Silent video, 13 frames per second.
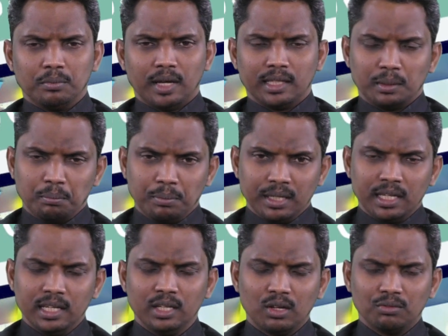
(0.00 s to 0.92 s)
at the
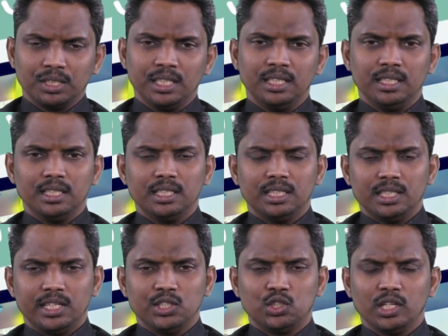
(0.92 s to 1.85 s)
beginning of the
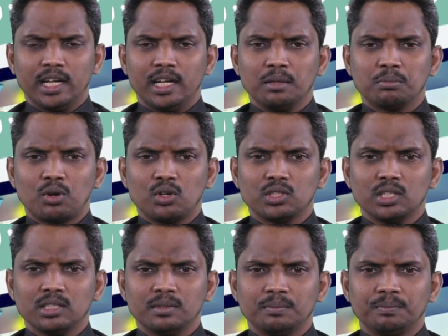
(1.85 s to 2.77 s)
teaching learning
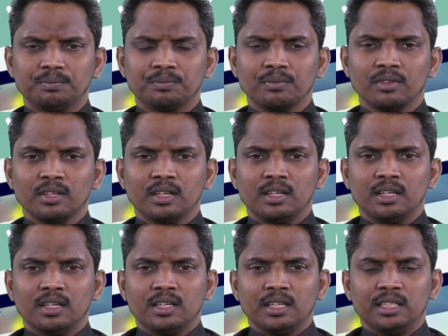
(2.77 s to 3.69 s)
process,
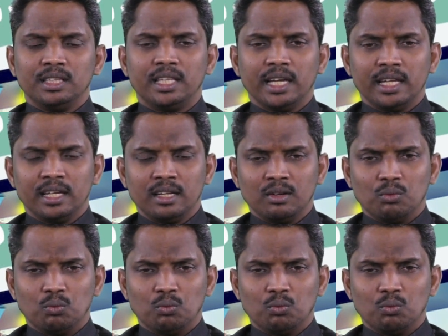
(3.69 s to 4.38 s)
then